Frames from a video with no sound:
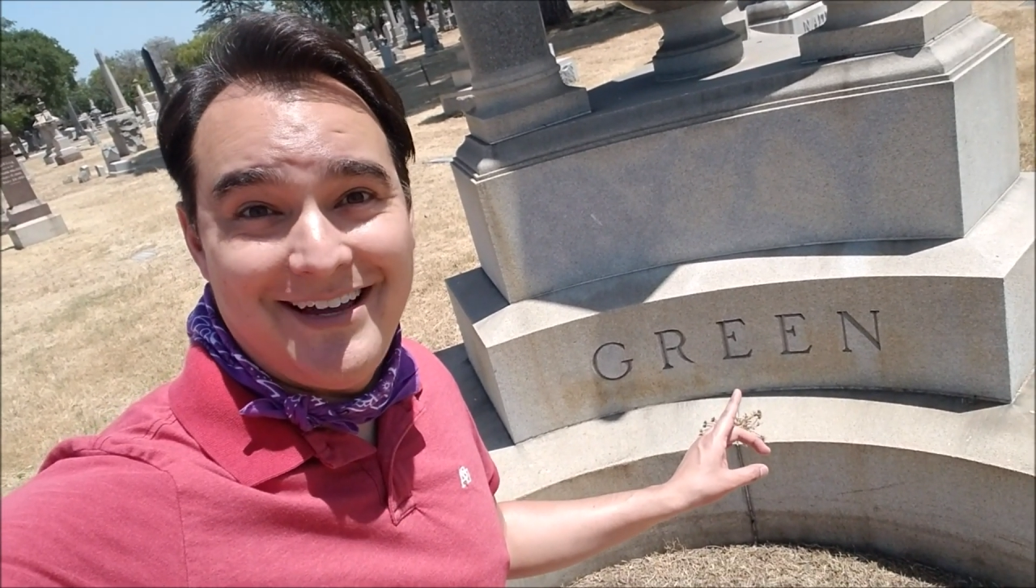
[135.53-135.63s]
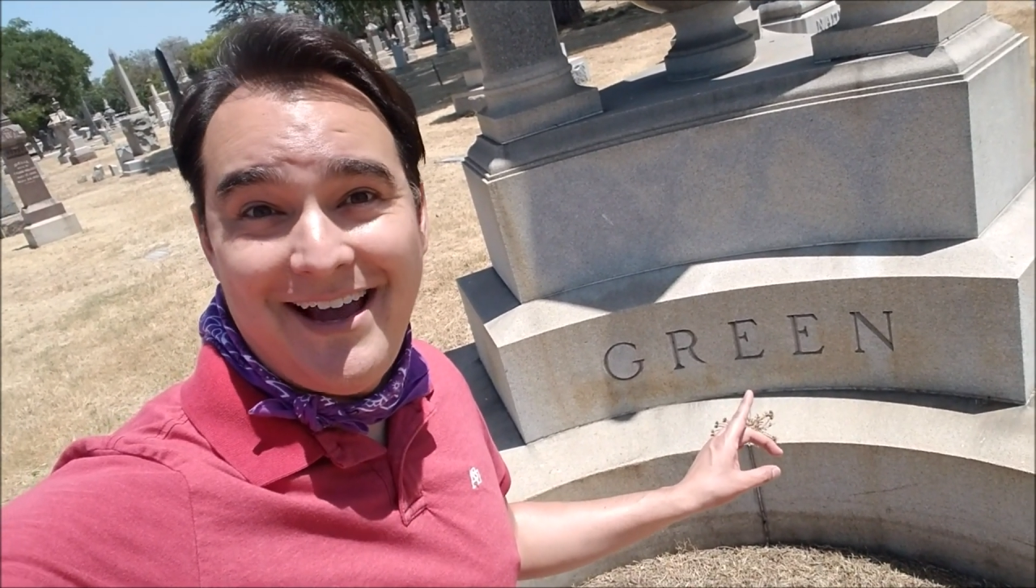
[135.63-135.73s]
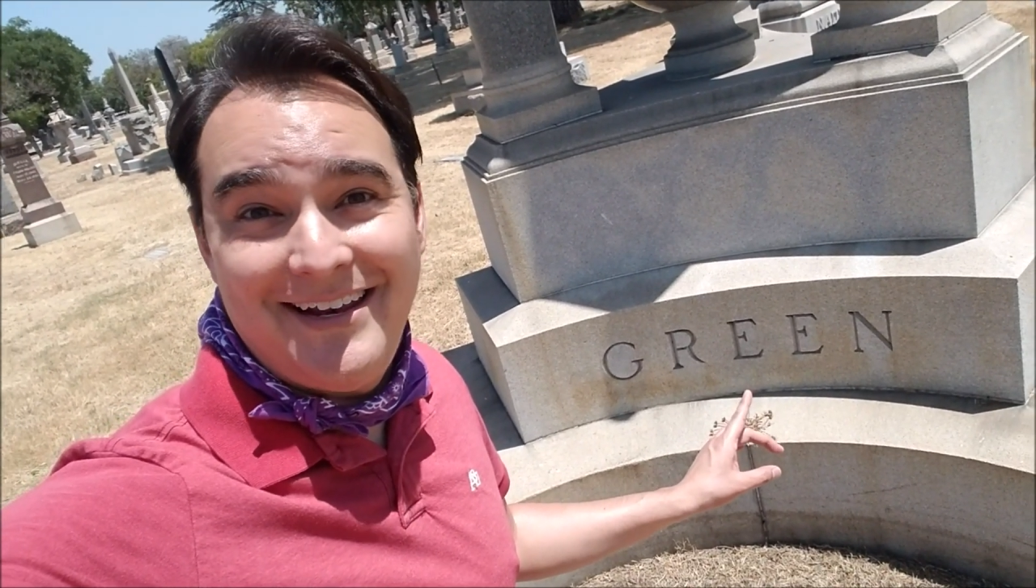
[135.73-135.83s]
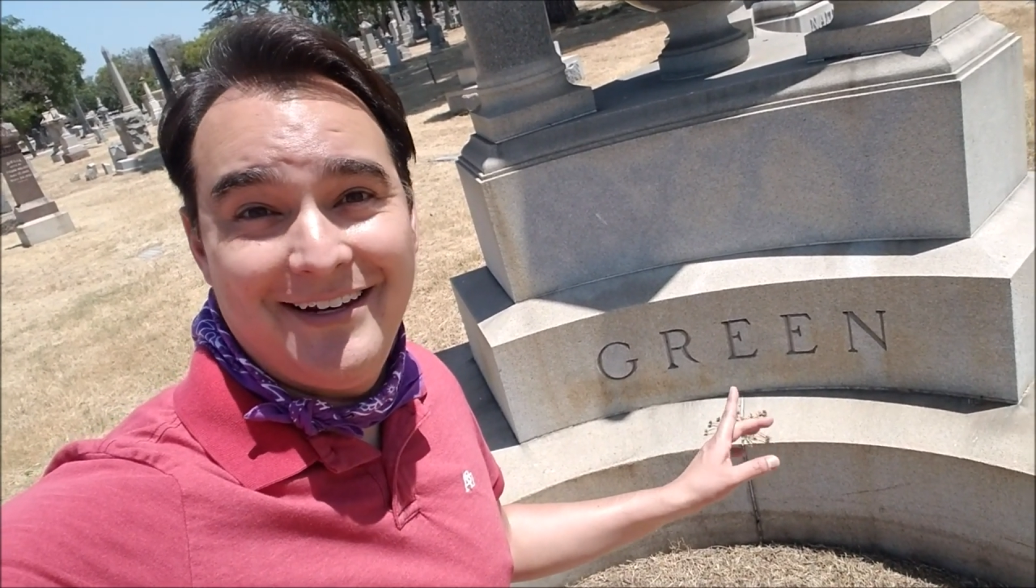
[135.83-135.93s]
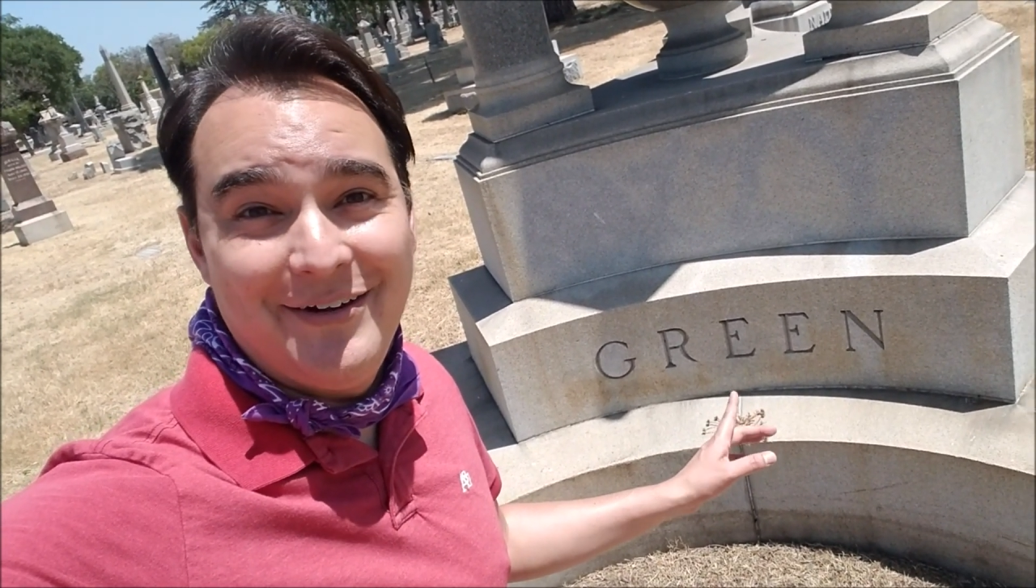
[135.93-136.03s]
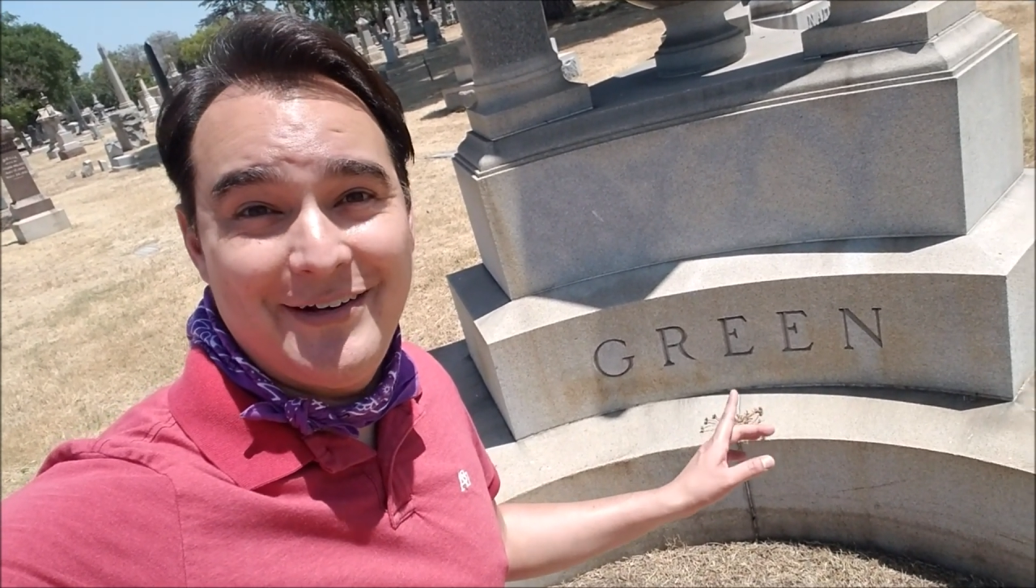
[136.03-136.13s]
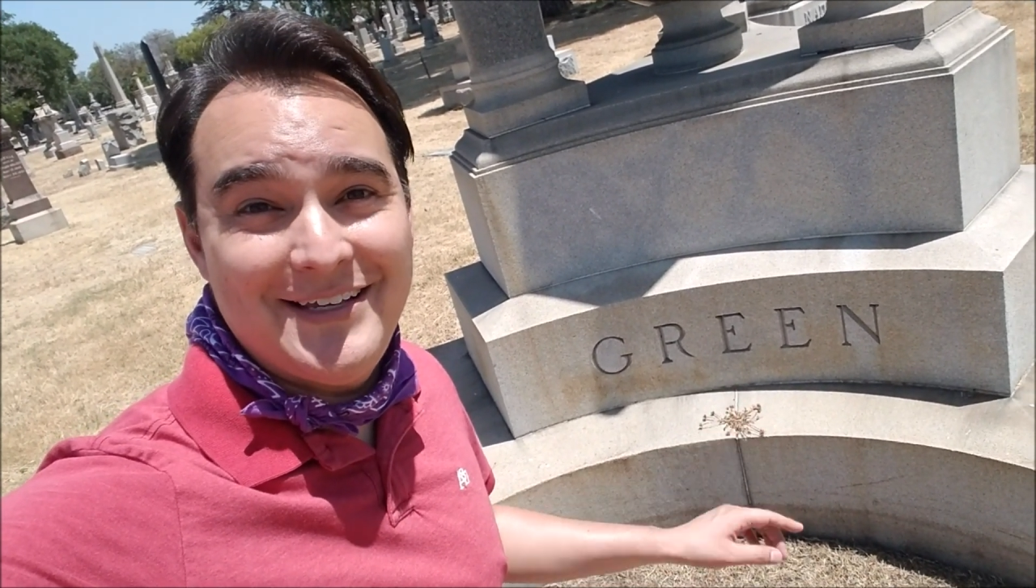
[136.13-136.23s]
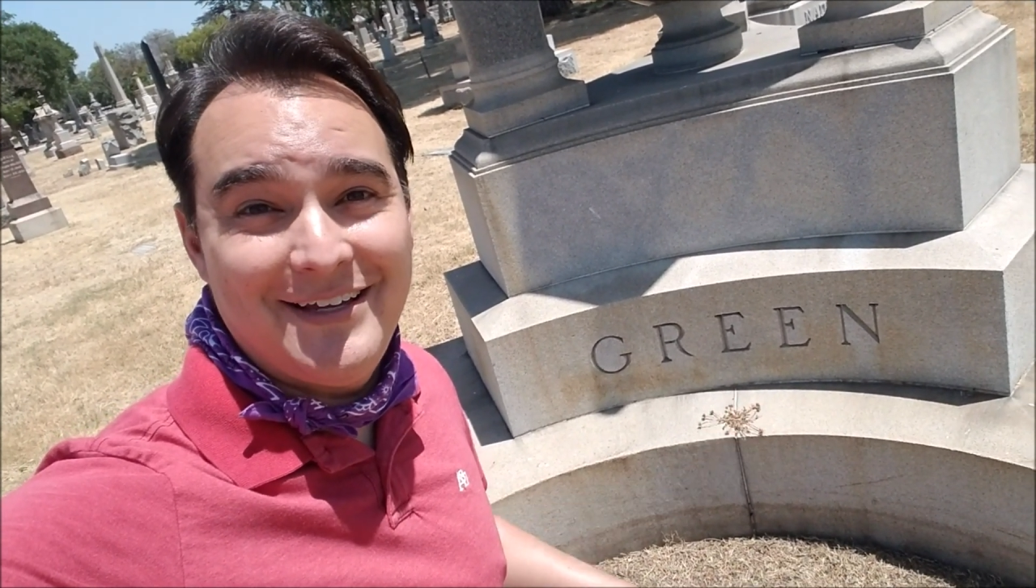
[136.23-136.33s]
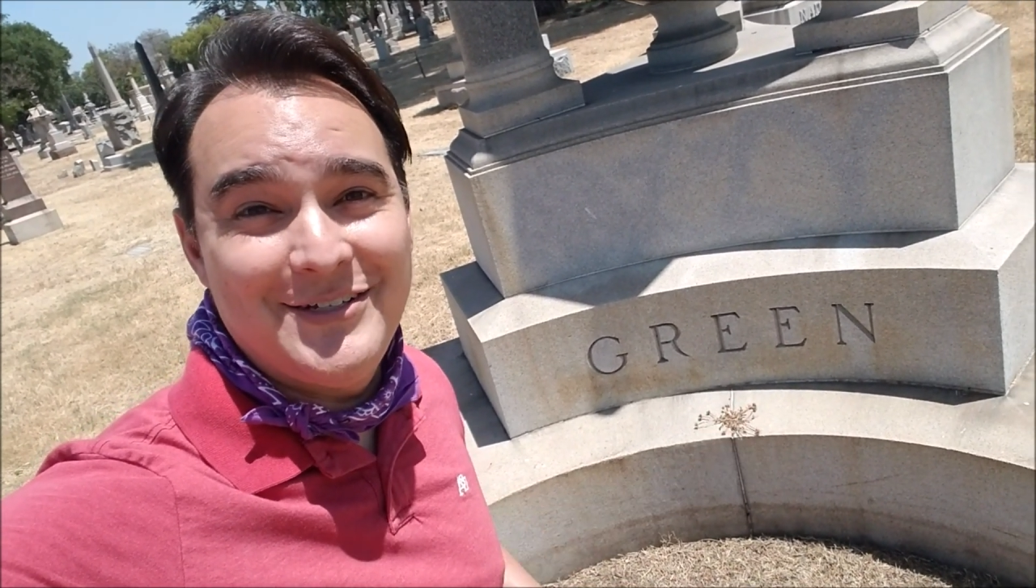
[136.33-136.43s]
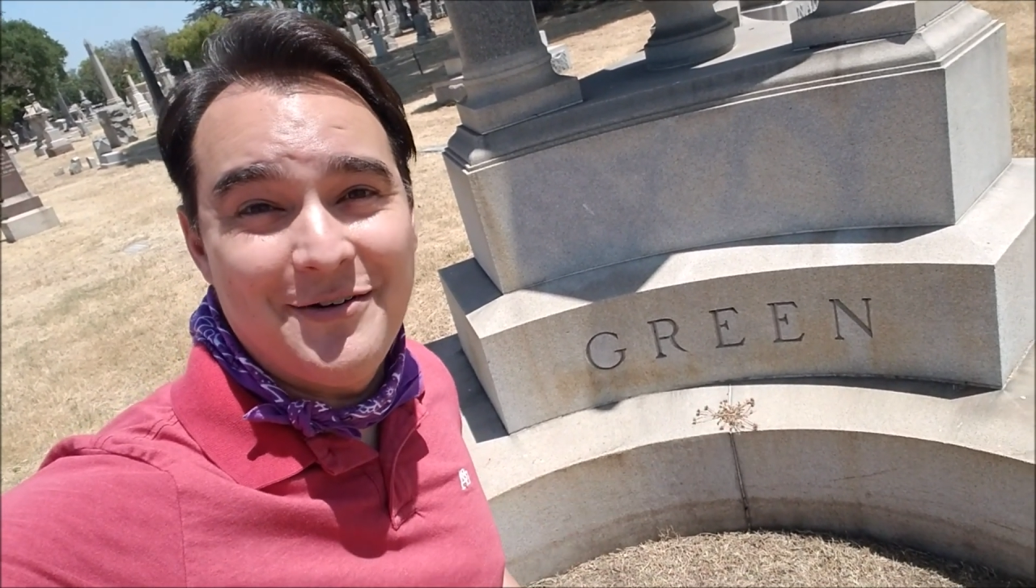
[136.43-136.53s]
I didn't notice
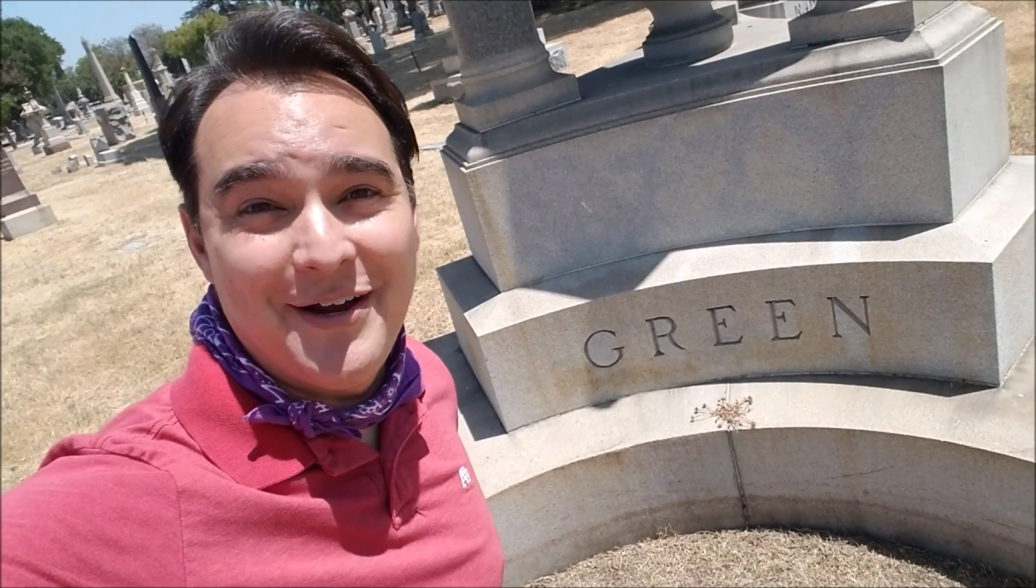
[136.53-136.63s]
that until